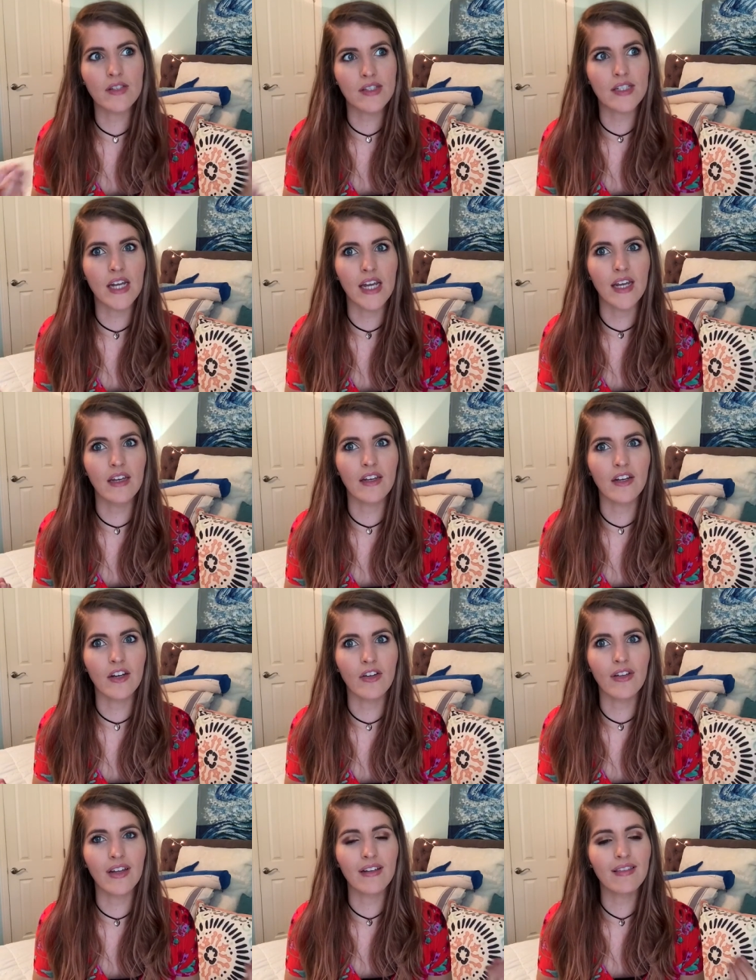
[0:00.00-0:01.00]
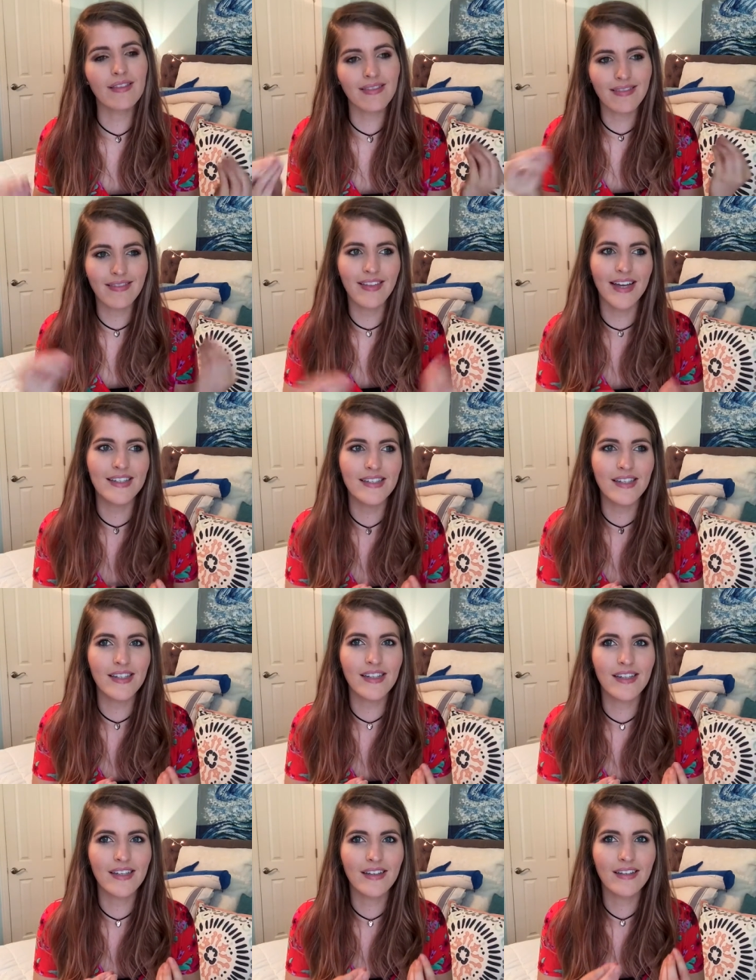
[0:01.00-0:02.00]
state, you know, like that's
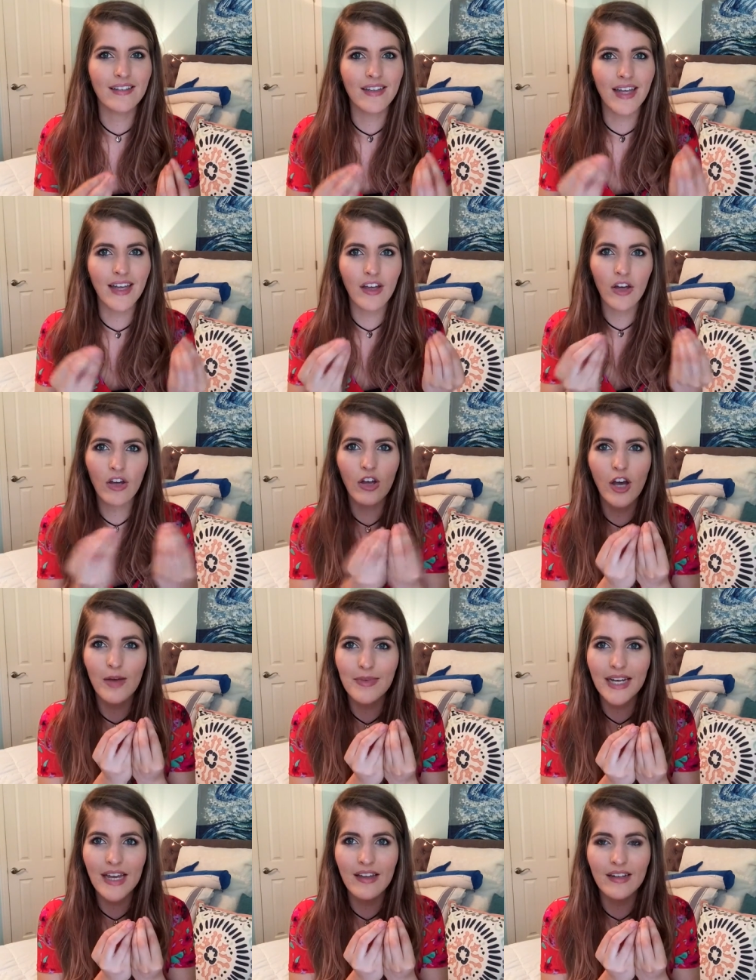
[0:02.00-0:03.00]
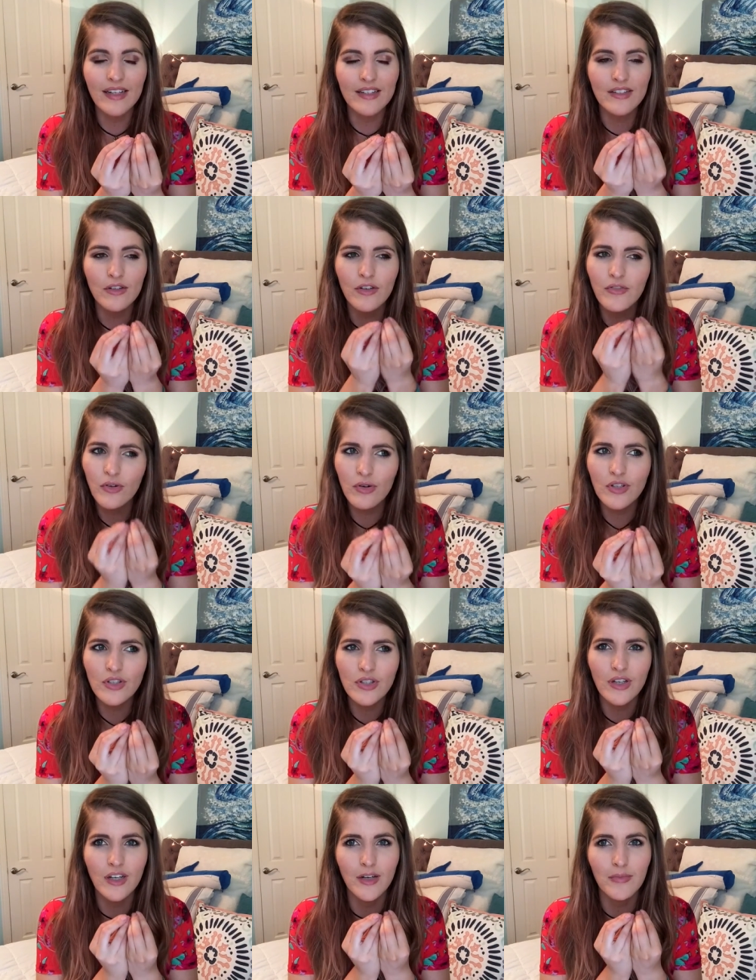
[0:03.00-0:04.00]
a like commonality. So of course
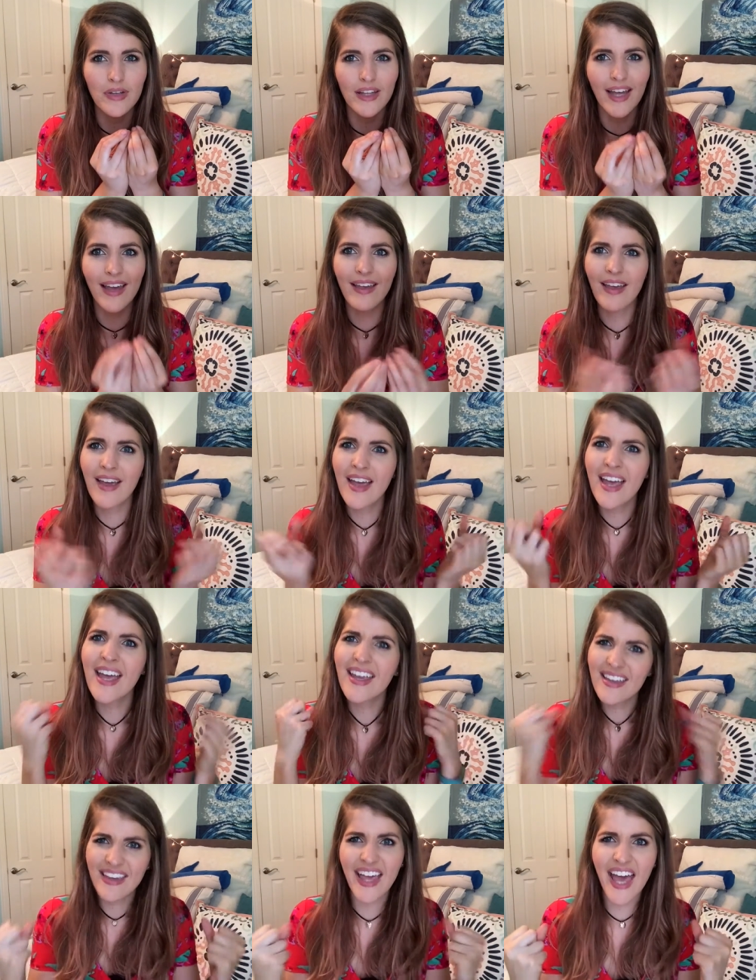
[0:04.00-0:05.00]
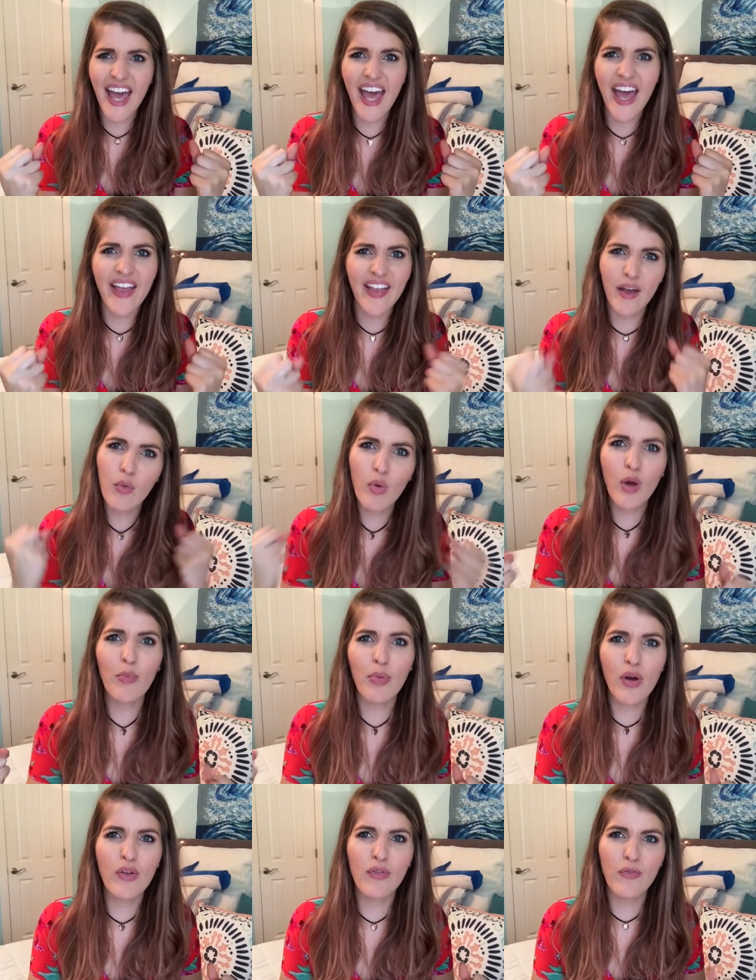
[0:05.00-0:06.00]
you're gonna be like, yeah, like we're
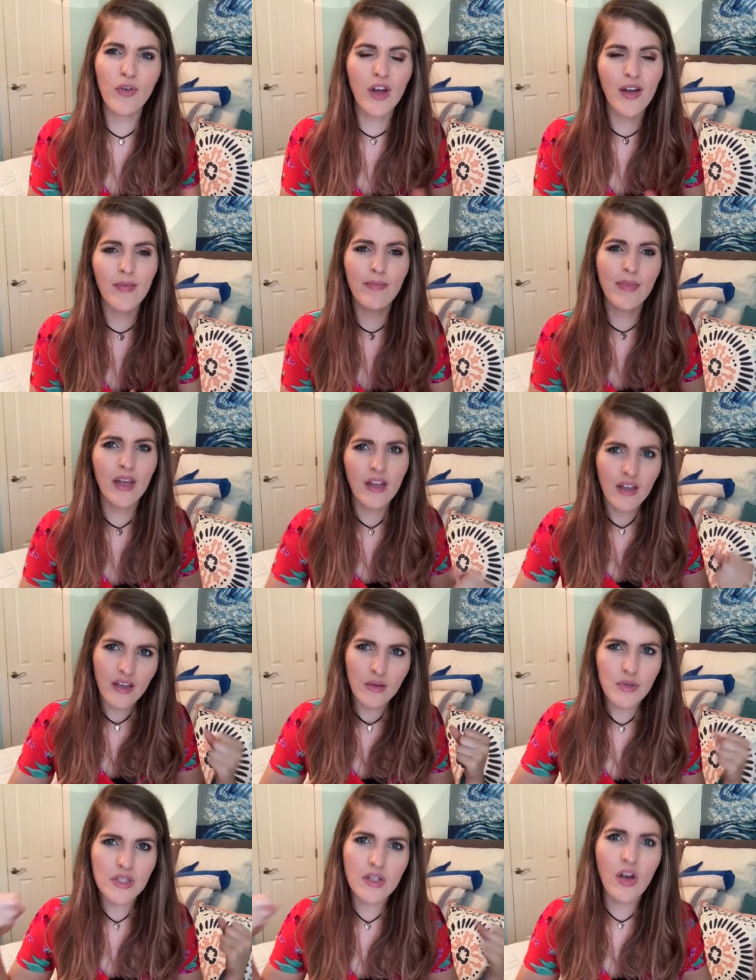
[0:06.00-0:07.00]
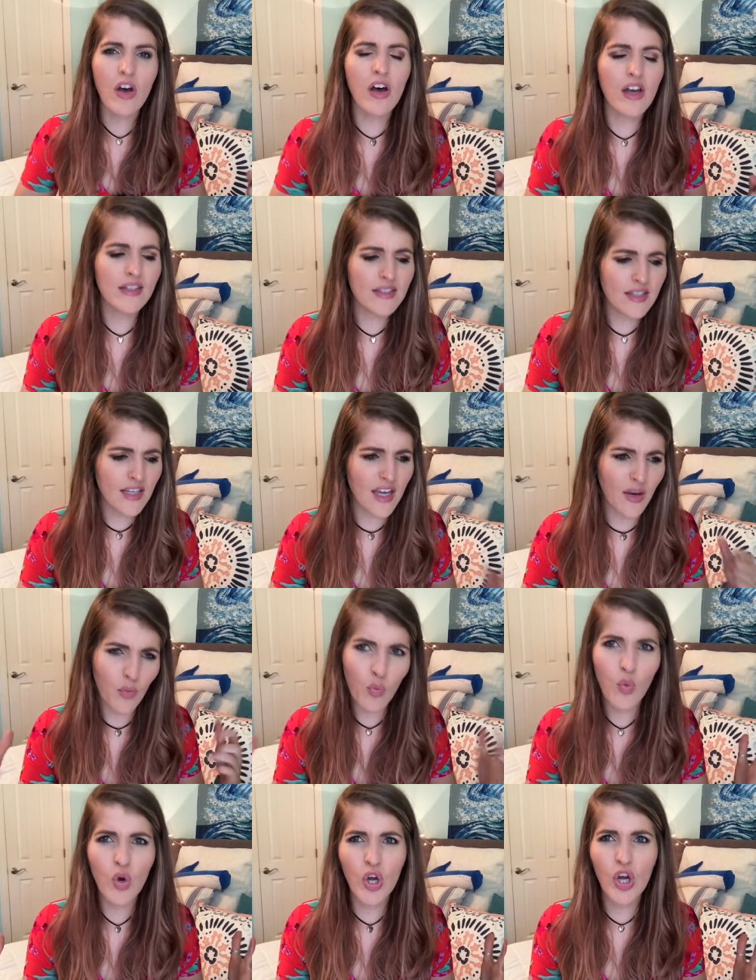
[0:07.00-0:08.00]
both from
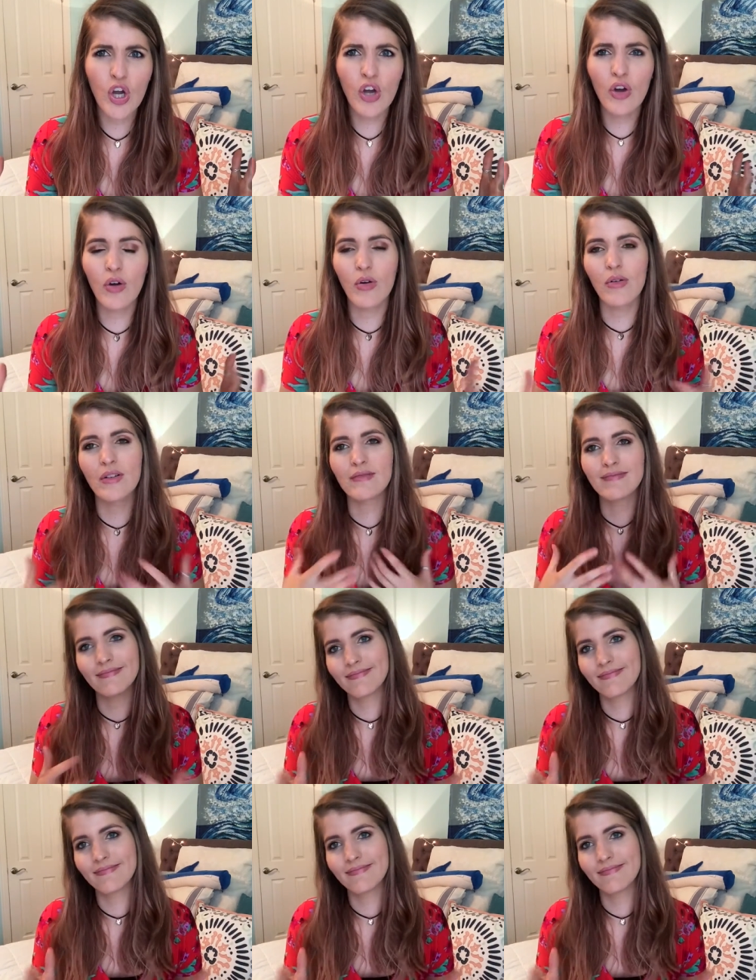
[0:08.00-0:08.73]
Wisconsin, woo.